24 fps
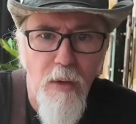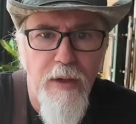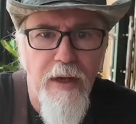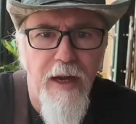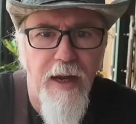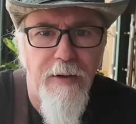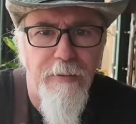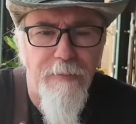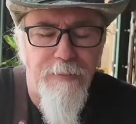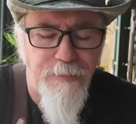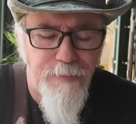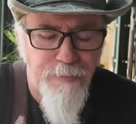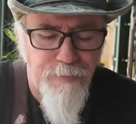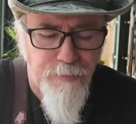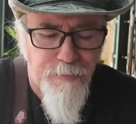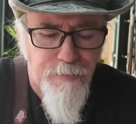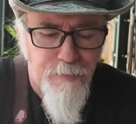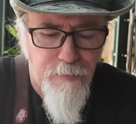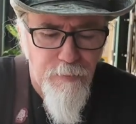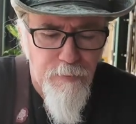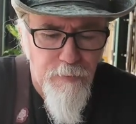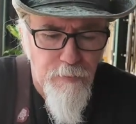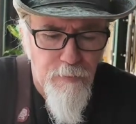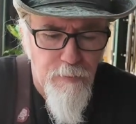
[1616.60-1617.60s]
Okay.
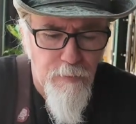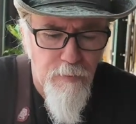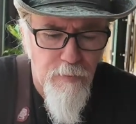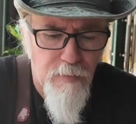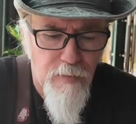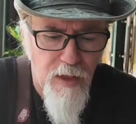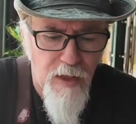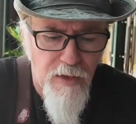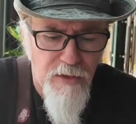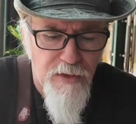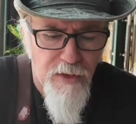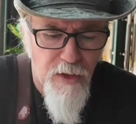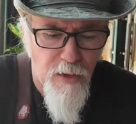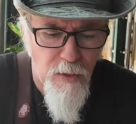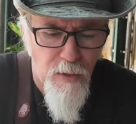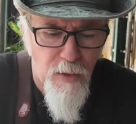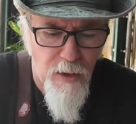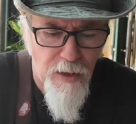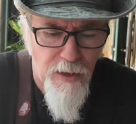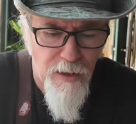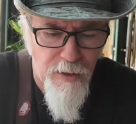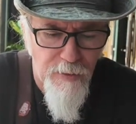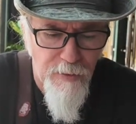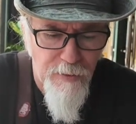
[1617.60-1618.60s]
So.
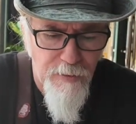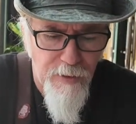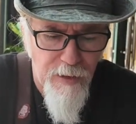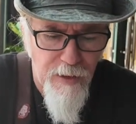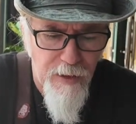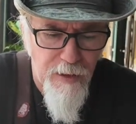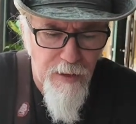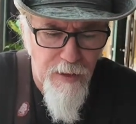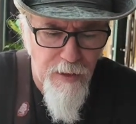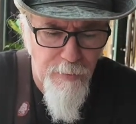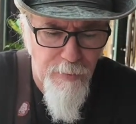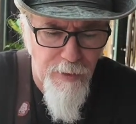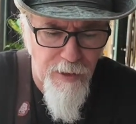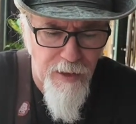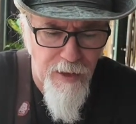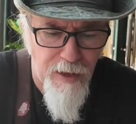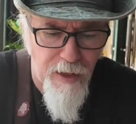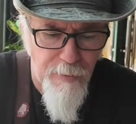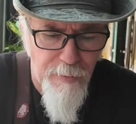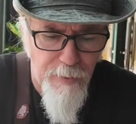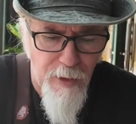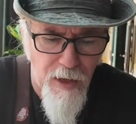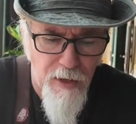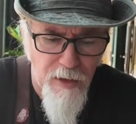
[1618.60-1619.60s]
Uh,
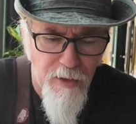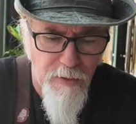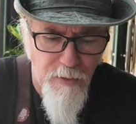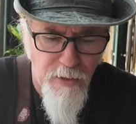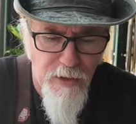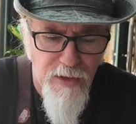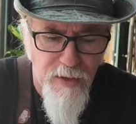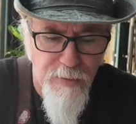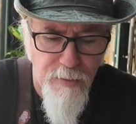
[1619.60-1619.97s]
MIK, Pocket 3